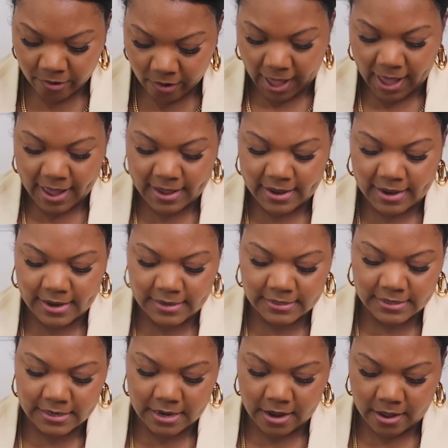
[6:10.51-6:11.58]
I
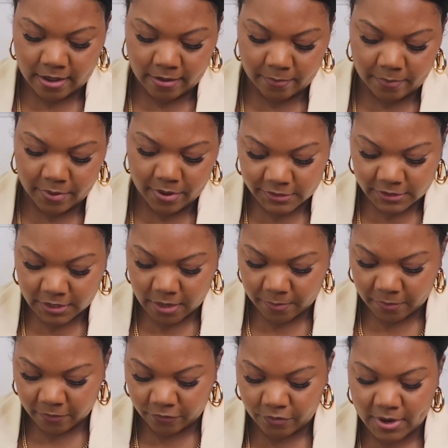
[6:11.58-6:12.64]
ended up, there's a
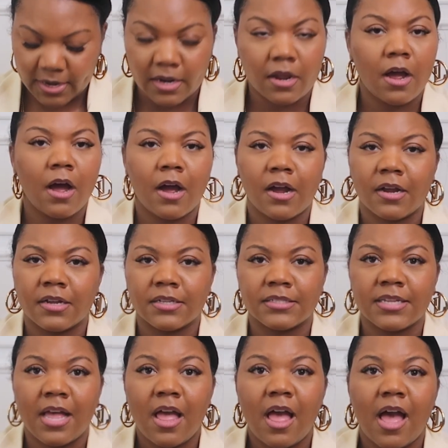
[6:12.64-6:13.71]
couple of credit cards.